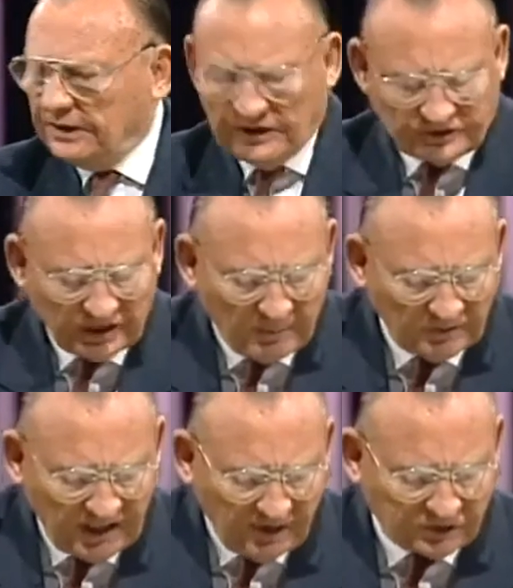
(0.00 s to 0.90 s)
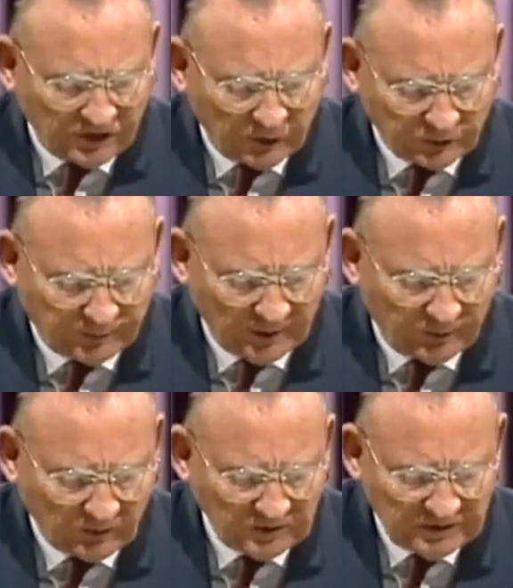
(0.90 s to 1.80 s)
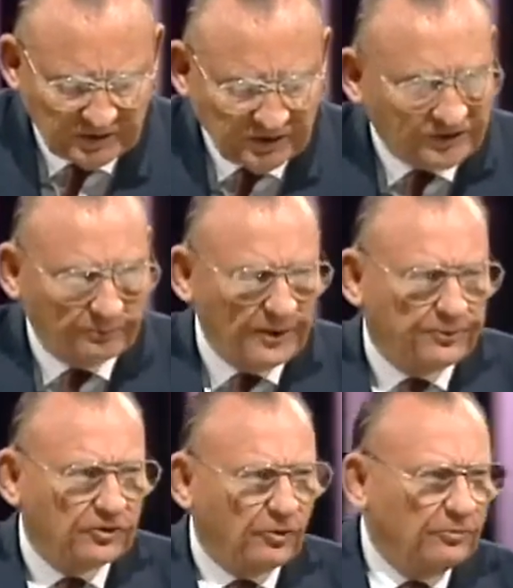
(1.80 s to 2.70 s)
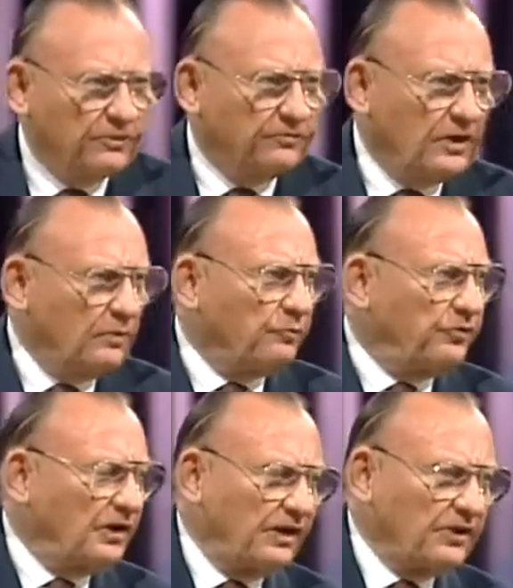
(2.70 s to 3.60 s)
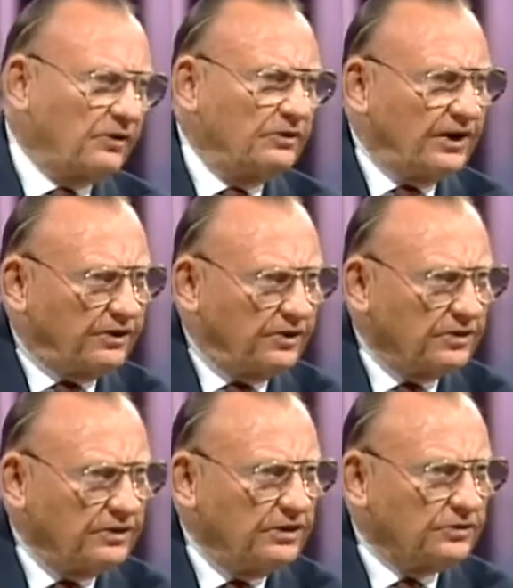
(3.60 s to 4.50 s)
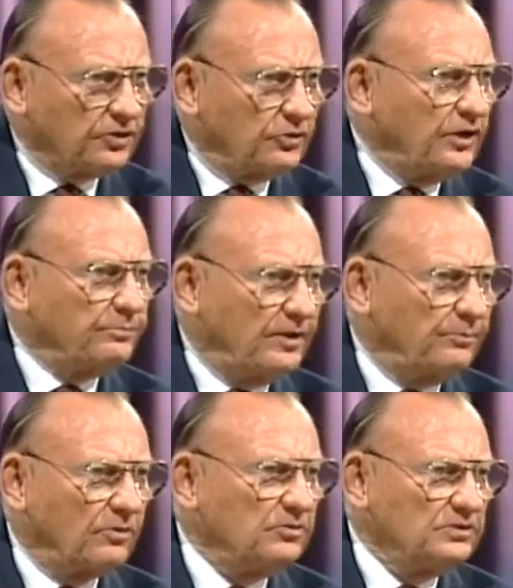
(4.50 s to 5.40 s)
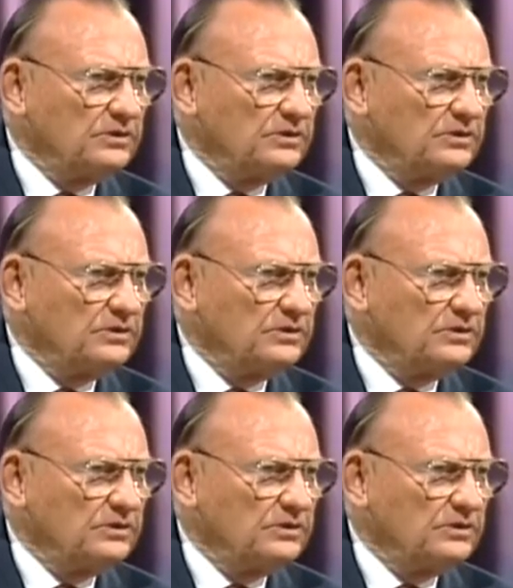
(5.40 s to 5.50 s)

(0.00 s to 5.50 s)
He said, I'm a debtor to those people. Some people don't feel like they're a debtor to great people.